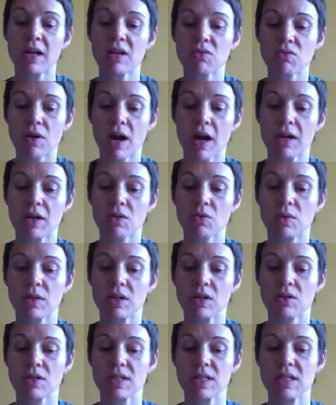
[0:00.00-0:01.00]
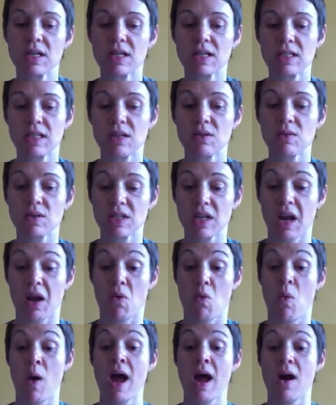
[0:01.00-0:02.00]
Rider when you're 6. He was like,
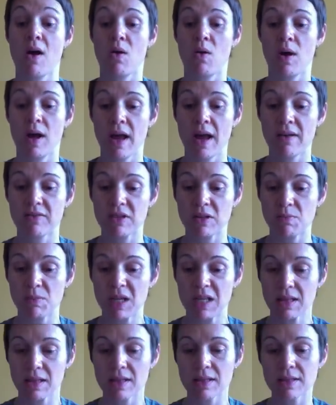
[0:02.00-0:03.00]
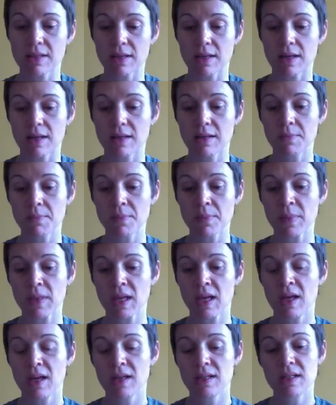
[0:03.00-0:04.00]
'Wow, I have to meet this kid.'"
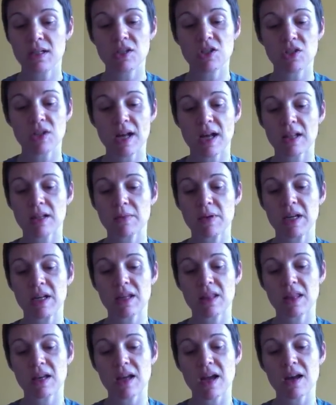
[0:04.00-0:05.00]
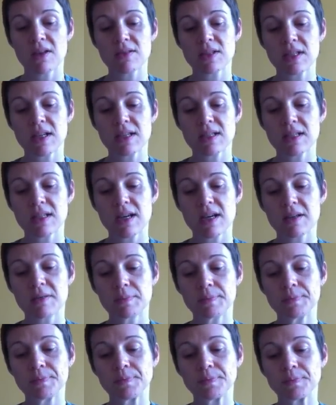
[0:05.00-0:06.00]
"Did you tell him anything else?" I said.
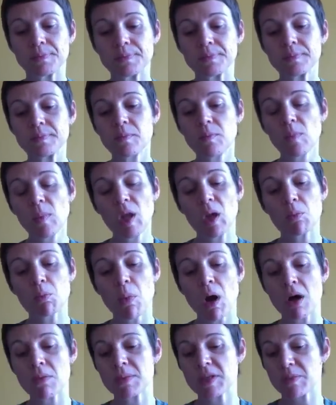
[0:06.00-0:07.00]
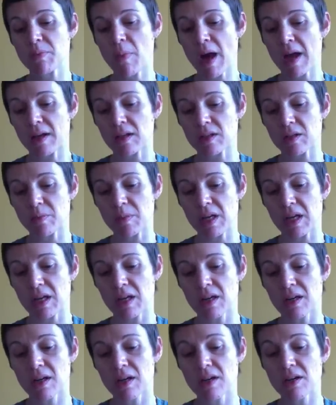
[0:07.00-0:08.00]
Mom smiled at
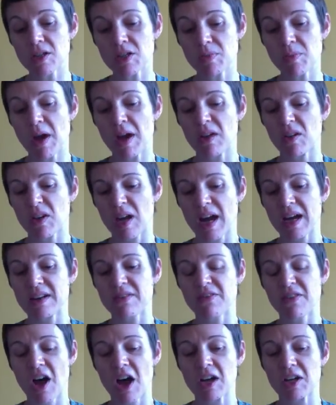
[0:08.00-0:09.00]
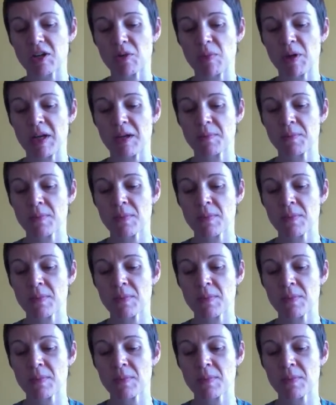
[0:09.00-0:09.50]
me. Her smile kind of hugged me.